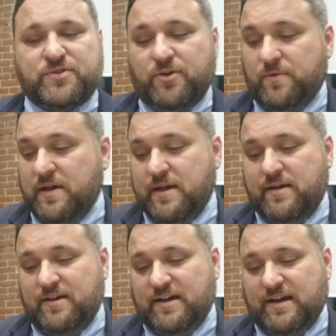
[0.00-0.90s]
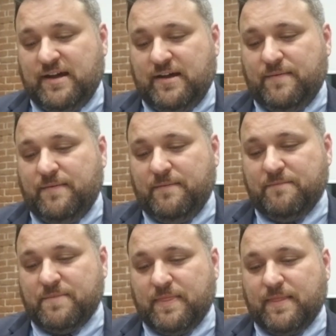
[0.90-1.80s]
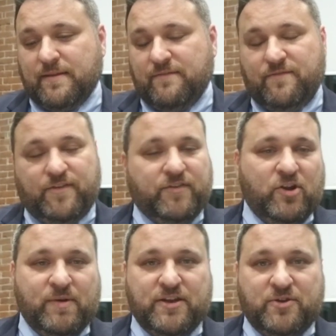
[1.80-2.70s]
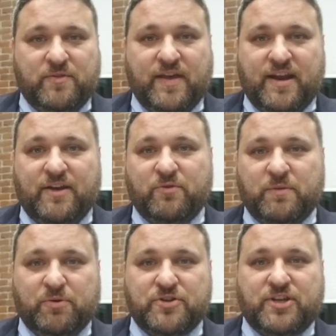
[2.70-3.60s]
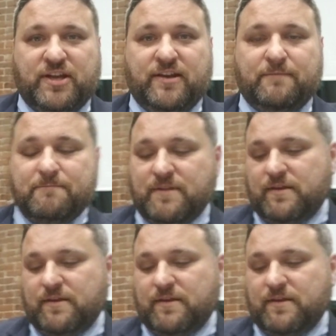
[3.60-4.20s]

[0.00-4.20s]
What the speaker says: So if you don't mind doing that, I'd really appreciate it.